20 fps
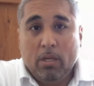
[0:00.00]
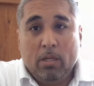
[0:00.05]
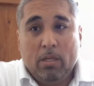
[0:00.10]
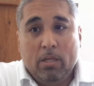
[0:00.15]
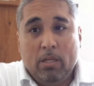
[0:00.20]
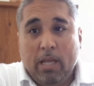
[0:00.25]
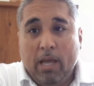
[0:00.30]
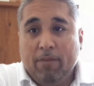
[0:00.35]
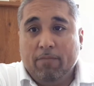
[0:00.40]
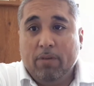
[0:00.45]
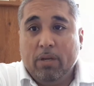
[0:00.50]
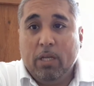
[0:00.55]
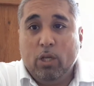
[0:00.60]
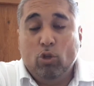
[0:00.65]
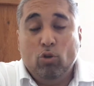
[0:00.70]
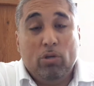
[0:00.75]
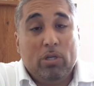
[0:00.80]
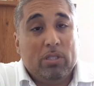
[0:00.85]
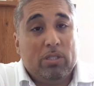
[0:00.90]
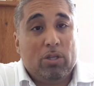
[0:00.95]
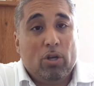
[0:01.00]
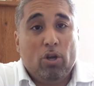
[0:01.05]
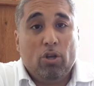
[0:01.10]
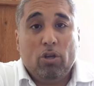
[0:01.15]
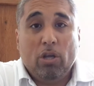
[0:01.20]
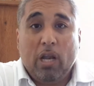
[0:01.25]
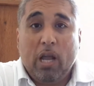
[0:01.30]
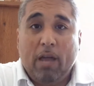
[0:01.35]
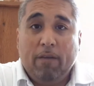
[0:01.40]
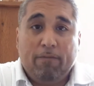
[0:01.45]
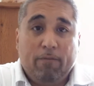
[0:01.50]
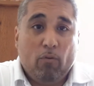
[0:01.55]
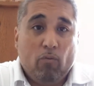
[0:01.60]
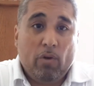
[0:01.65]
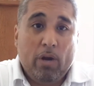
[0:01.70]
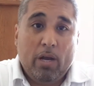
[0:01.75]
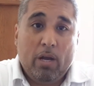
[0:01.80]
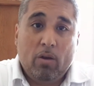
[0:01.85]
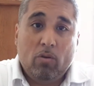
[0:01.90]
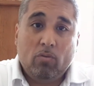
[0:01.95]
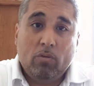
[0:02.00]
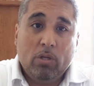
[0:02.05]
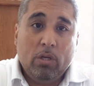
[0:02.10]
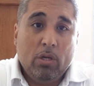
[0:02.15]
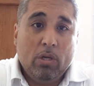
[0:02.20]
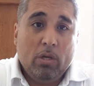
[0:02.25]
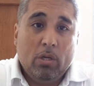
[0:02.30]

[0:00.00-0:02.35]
definitely you could turn your life around.